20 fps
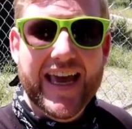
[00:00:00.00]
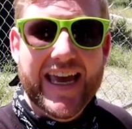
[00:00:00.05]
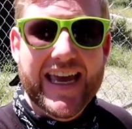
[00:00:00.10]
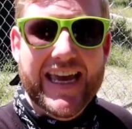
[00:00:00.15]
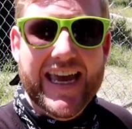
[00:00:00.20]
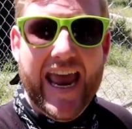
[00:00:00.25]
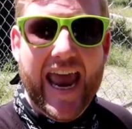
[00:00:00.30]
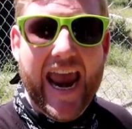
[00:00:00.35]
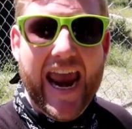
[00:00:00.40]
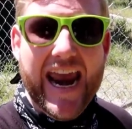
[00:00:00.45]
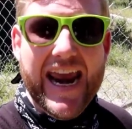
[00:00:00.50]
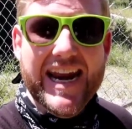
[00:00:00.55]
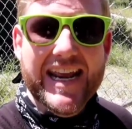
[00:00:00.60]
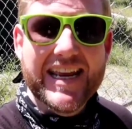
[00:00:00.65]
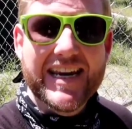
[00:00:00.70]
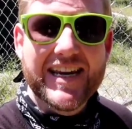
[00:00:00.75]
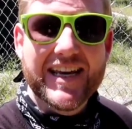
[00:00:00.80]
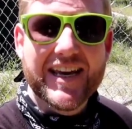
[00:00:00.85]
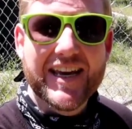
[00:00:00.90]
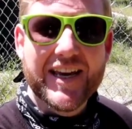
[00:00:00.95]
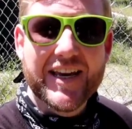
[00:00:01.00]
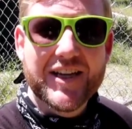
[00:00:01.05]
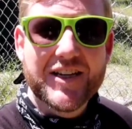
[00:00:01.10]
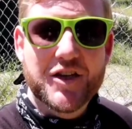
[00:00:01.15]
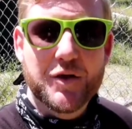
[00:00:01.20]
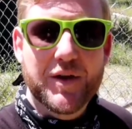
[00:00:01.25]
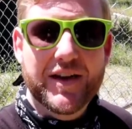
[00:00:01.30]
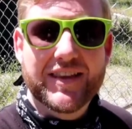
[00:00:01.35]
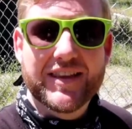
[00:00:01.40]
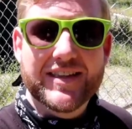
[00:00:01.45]
he hated
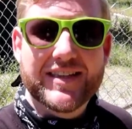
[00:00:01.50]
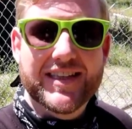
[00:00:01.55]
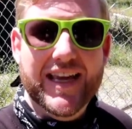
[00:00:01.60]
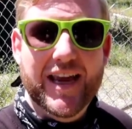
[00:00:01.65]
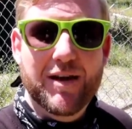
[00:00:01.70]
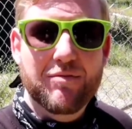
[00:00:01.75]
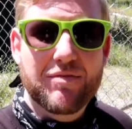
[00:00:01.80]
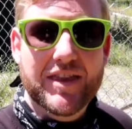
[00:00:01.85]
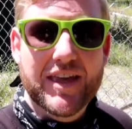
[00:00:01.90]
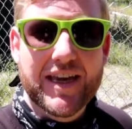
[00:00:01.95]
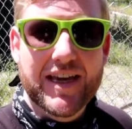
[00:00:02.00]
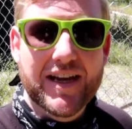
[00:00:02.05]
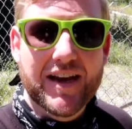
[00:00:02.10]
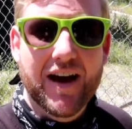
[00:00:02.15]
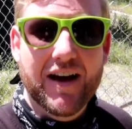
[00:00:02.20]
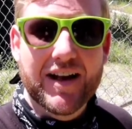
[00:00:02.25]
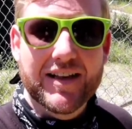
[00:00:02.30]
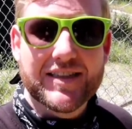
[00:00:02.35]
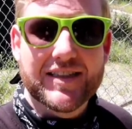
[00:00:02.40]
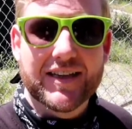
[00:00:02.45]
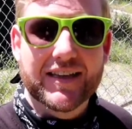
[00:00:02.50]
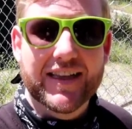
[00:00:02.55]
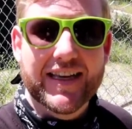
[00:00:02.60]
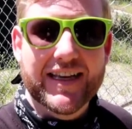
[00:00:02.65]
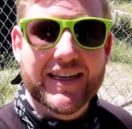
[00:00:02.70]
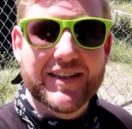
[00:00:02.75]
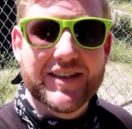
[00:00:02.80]
doing the same thing constantly.